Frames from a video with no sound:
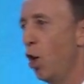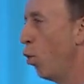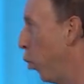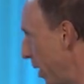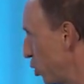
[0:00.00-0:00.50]

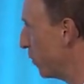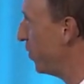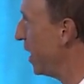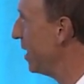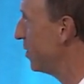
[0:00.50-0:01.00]
Which of
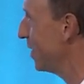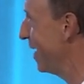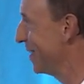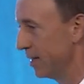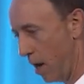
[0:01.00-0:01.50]
these
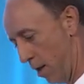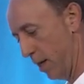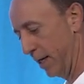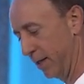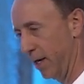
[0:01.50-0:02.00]
is not
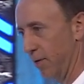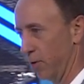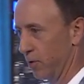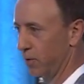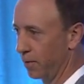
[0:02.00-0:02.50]
like the
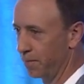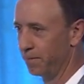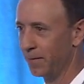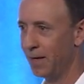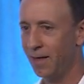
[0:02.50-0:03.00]
others?
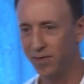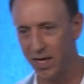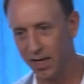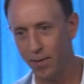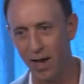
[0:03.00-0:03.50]

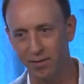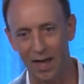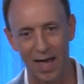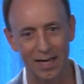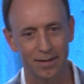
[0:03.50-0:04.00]
Think about
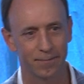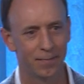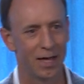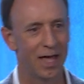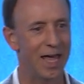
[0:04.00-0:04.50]
that.
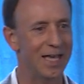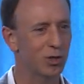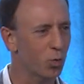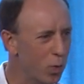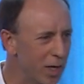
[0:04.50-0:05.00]
It's
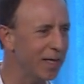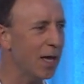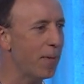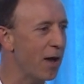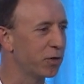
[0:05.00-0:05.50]
really
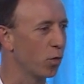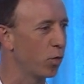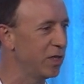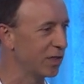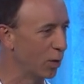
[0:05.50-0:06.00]
about the
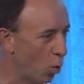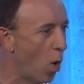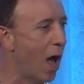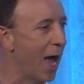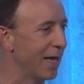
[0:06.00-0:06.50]
reason
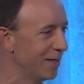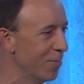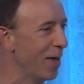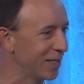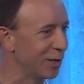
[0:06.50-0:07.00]
why that
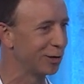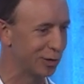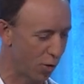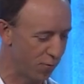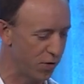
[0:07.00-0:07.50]
makes this
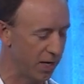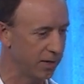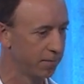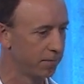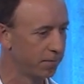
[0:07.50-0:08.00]
so fun.
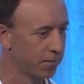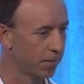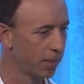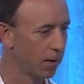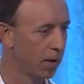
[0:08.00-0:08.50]

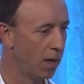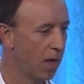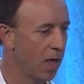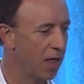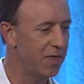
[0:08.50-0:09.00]

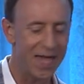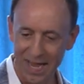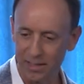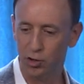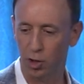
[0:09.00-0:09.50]

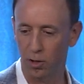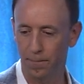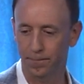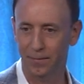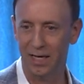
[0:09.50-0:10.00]
The answer
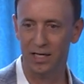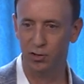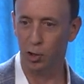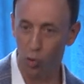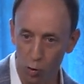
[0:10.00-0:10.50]
is
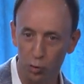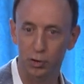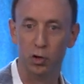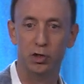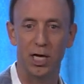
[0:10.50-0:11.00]
the Google
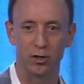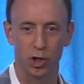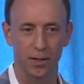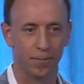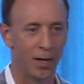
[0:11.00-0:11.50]
search
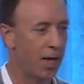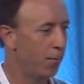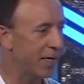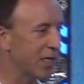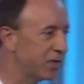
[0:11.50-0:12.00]
engine,
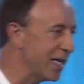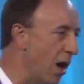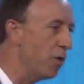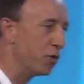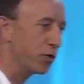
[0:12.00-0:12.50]
because the
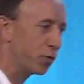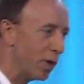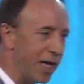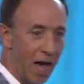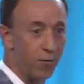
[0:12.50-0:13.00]
other
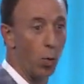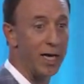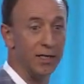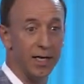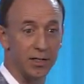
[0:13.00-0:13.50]
three have a
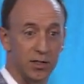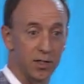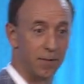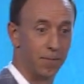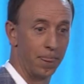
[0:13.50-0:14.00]
wait
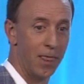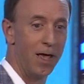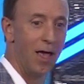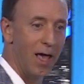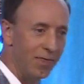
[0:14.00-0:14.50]
list.
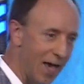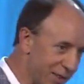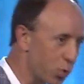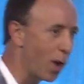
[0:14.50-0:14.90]
That's